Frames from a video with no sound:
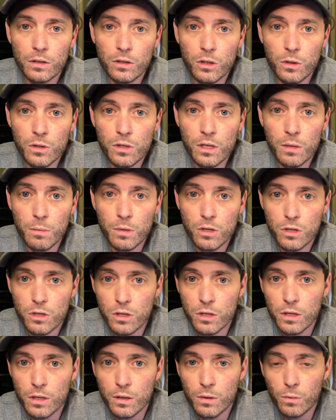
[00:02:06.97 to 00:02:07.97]

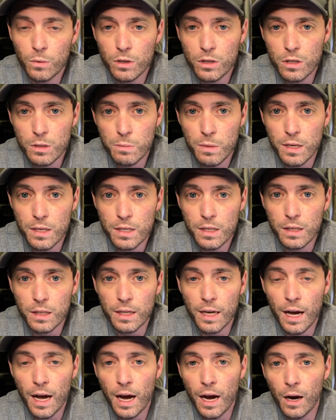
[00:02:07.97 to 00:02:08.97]
dosimetry, which is
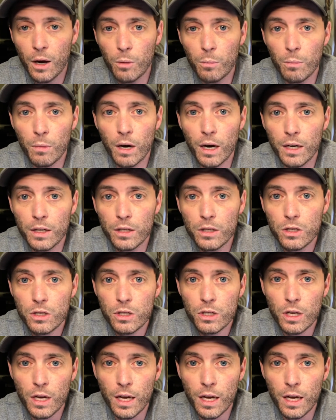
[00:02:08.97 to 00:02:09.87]
basically how much